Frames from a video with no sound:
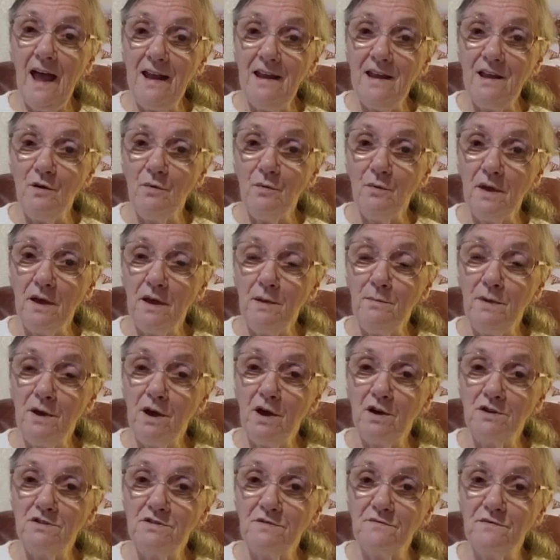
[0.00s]
anyway,
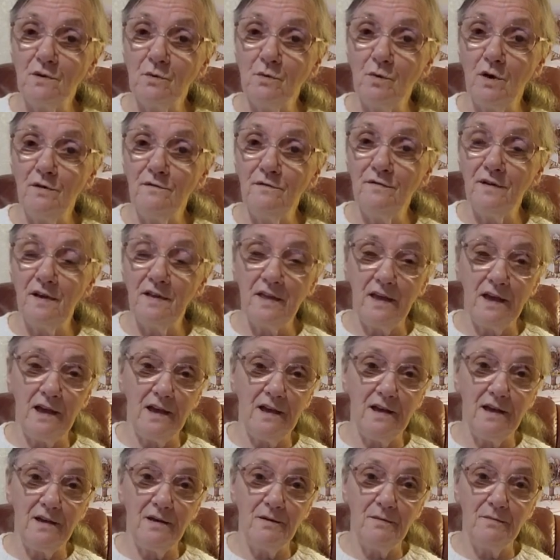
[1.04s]
because of the one for
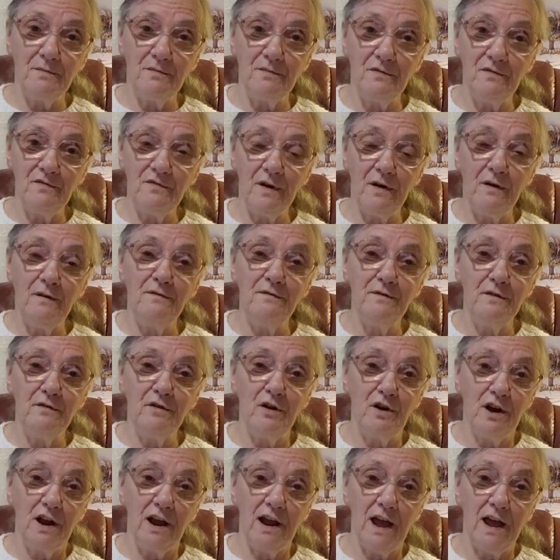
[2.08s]
the for
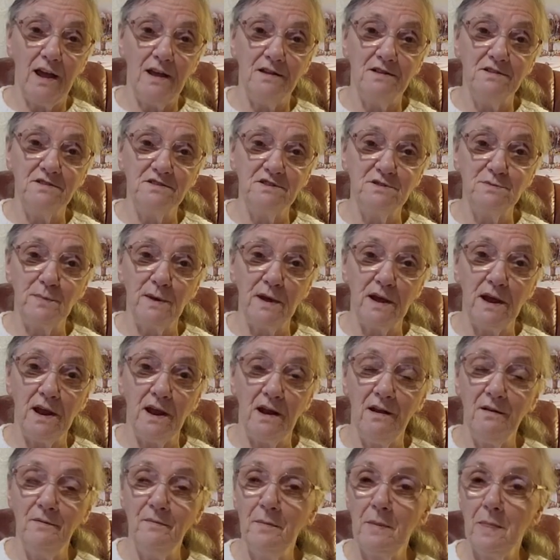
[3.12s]
Veronica in
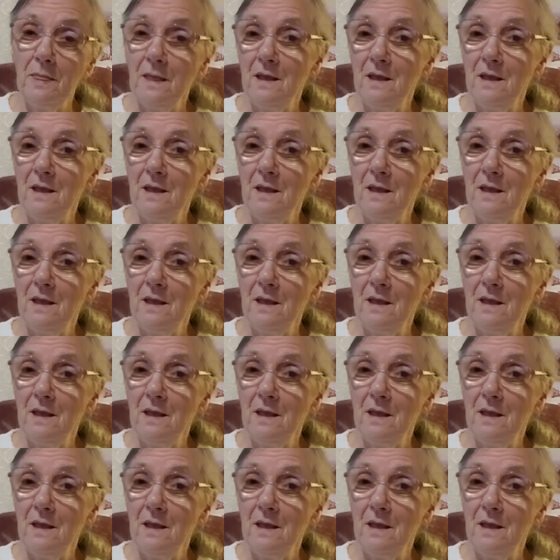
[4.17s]
Spain,